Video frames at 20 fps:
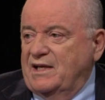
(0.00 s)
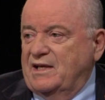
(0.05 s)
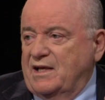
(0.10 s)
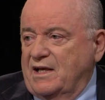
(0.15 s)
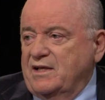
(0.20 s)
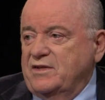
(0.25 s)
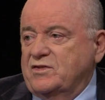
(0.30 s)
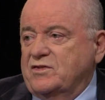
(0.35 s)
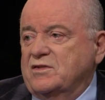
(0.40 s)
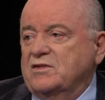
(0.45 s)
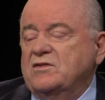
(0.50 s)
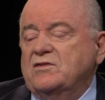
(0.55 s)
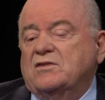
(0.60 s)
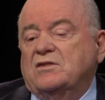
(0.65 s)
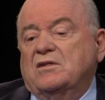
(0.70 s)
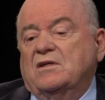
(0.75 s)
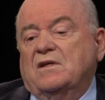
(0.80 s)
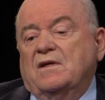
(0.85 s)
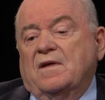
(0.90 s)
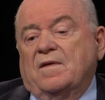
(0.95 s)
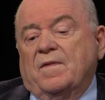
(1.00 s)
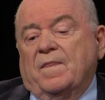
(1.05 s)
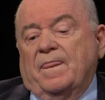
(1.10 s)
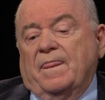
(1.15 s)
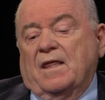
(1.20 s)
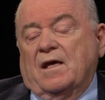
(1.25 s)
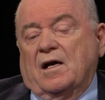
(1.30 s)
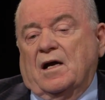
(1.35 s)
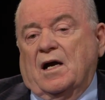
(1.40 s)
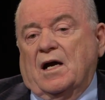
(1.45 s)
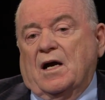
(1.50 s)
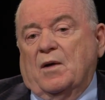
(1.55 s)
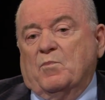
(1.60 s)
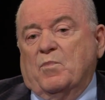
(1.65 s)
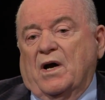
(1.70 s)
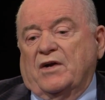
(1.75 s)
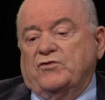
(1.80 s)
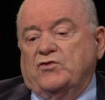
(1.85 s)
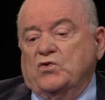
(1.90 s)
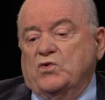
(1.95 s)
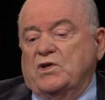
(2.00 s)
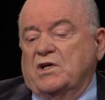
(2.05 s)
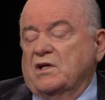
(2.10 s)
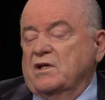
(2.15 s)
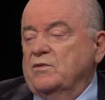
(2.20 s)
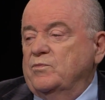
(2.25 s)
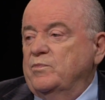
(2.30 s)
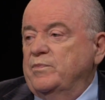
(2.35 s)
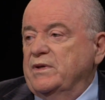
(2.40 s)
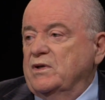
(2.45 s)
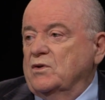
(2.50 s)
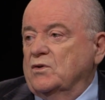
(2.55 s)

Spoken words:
cases, but you can